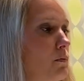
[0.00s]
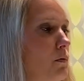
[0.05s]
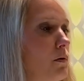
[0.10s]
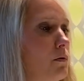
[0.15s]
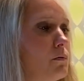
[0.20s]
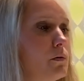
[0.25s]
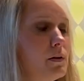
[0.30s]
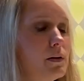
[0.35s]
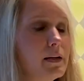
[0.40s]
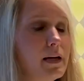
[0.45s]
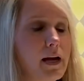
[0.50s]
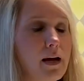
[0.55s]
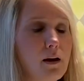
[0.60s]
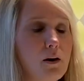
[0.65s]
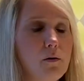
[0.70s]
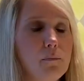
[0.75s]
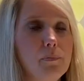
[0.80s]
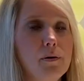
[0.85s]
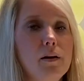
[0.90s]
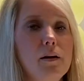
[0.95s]
will really
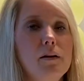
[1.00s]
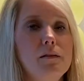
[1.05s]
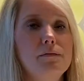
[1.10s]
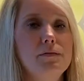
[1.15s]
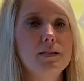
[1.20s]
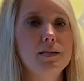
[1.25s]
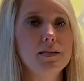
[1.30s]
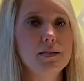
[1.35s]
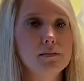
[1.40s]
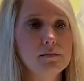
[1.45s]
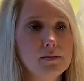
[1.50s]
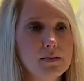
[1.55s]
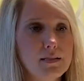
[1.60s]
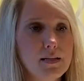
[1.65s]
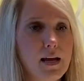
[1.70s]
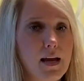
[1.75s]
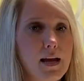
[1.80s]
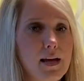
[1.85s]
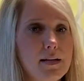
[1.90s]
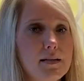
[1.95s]
help
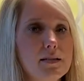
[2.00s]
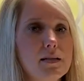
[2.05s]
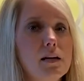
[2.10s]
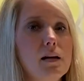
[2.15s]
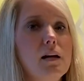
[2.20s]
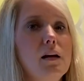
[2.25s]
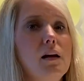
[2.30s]
facilitate